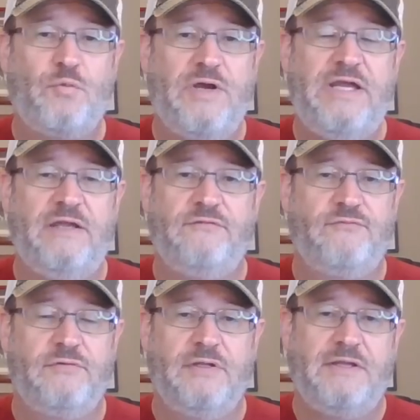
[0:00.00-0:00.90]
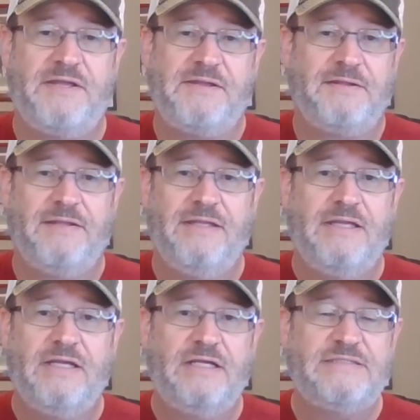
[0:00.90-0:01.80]
to wave
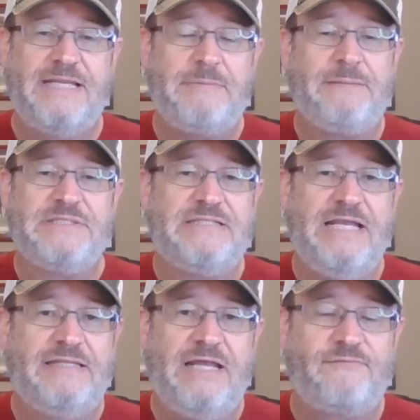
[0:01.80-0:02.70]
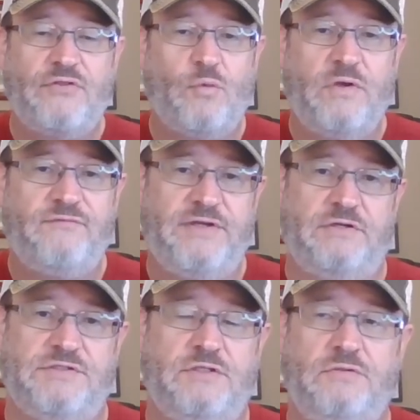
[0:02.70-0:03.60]
because they may mistake that for the one
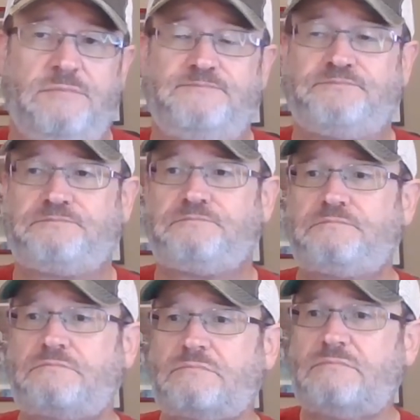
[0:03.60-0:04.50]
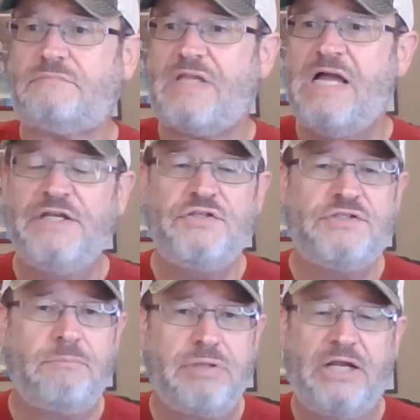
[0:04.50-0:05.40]
finger salute. I
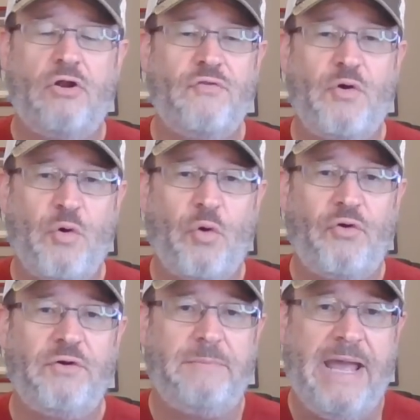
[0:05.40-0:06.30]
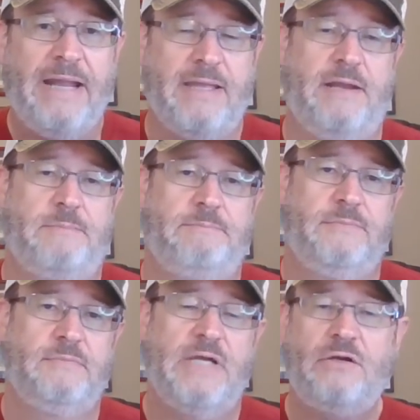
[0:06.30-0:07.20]
used to blare on the horn back at them.
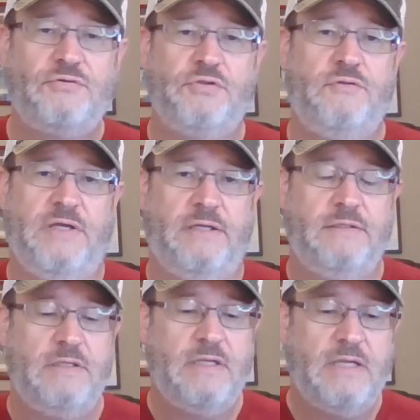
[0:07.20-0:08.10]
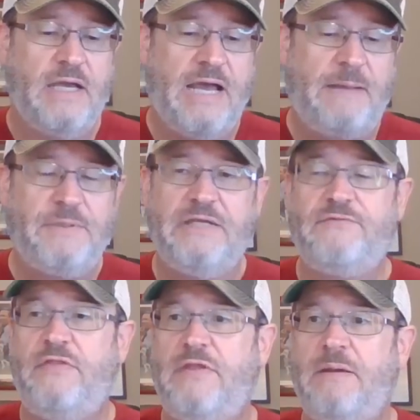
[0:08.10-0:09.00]
I don't do that. I'm
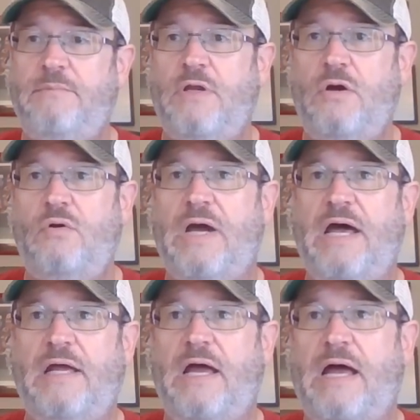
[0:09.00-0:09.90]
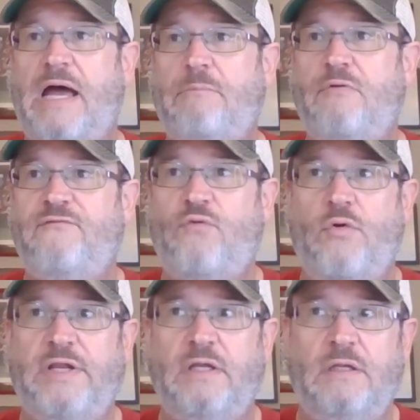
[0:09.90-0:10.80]
giving them no, I, I'm
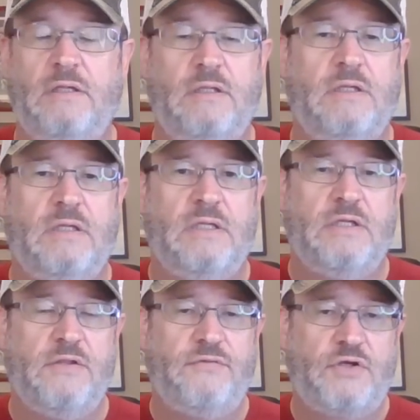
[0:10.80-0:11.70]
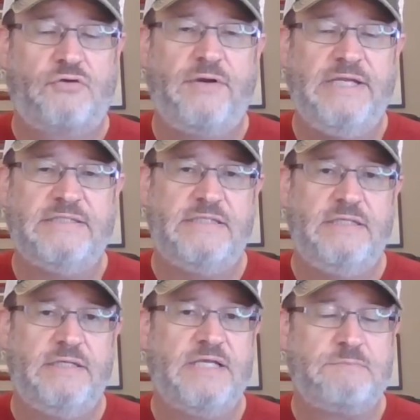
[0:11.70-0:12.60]
avoiding the
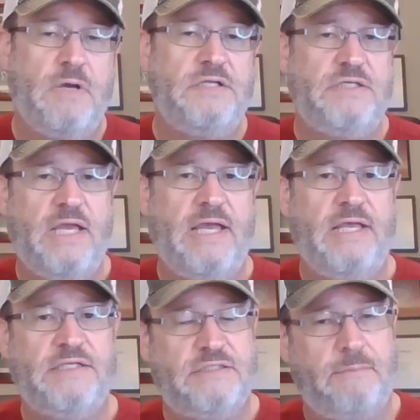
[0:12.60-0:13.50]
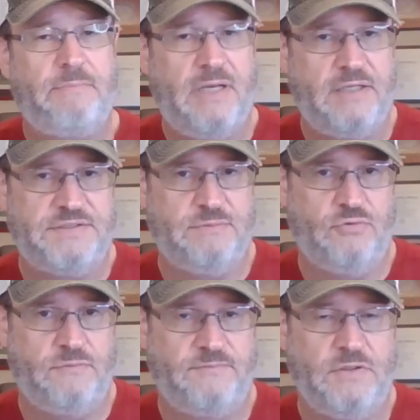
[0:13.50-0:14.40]
crazy as much as possible.
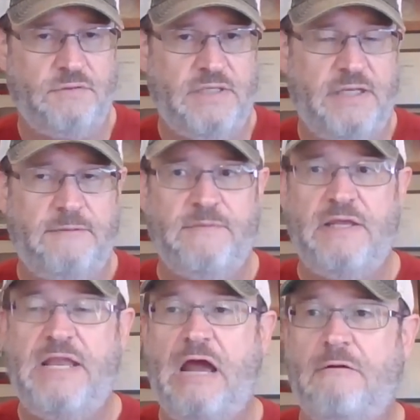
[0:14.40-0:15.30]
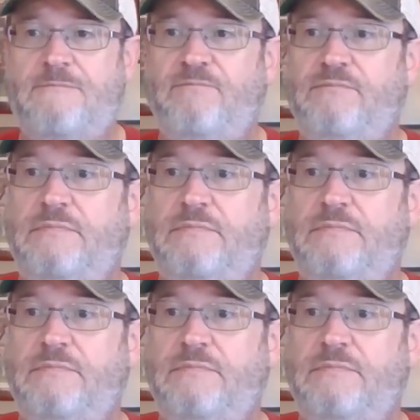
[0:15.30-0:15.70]
Okay. Now,